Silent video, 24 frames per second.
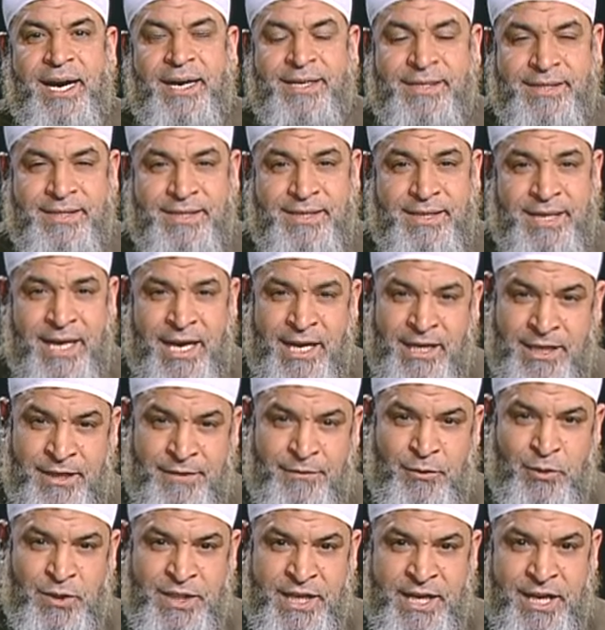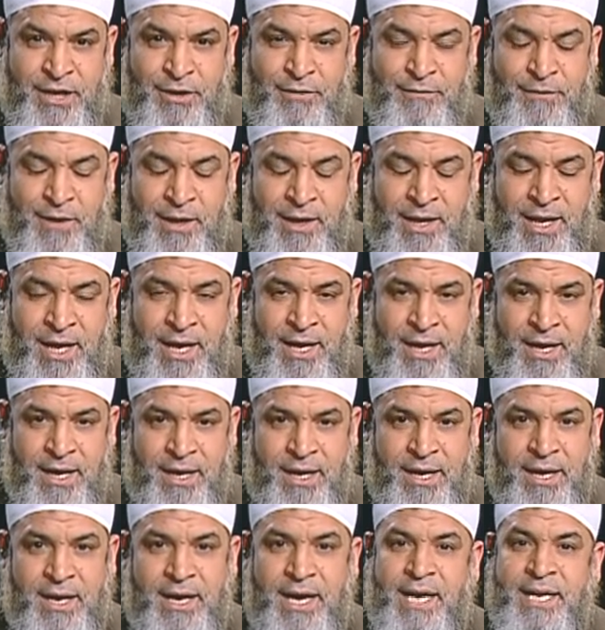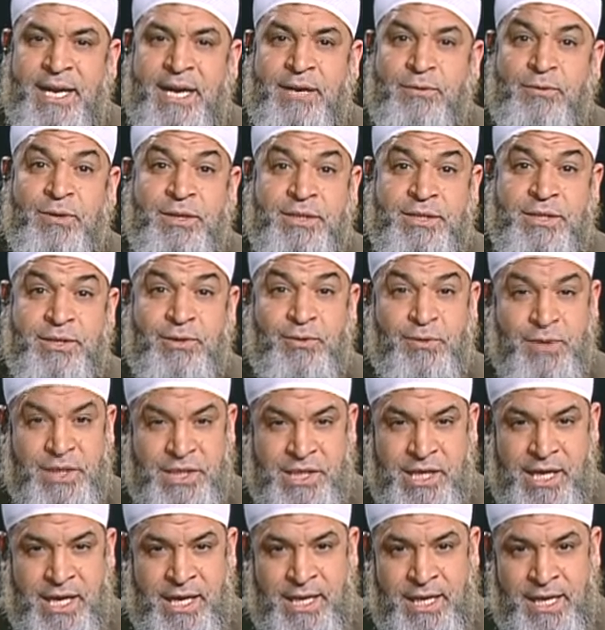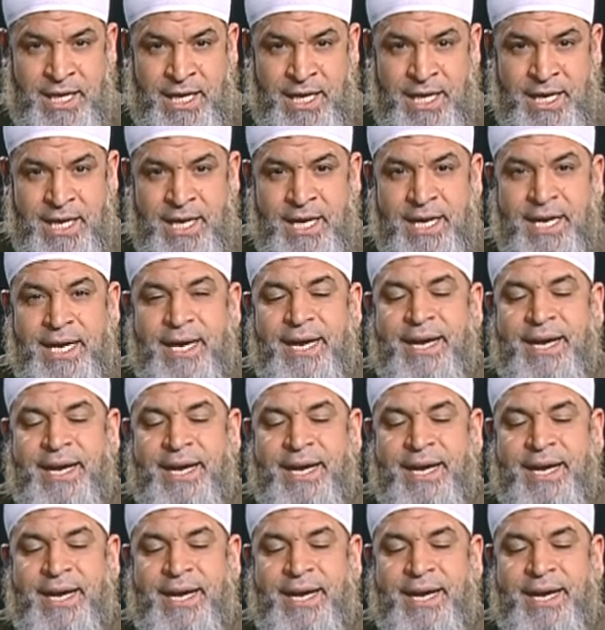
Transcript: I, I leave you in the care of Allah, and I will see you, inshallah.